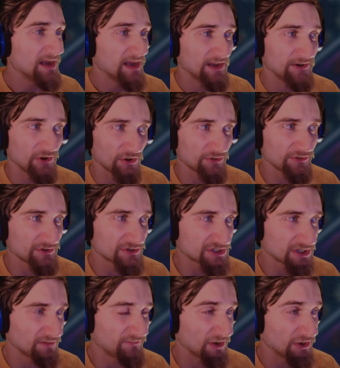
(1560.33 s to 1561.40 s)
and earn
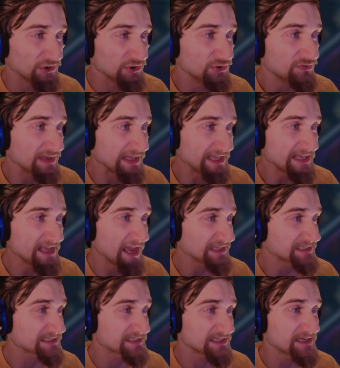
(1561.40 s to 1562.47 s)
yourself a new
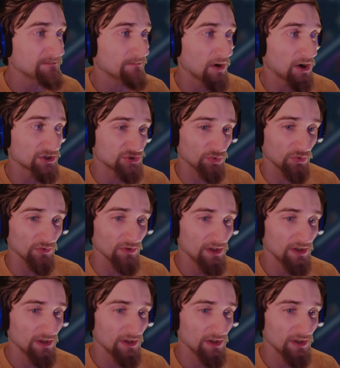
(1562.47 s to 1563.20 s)
ESC module.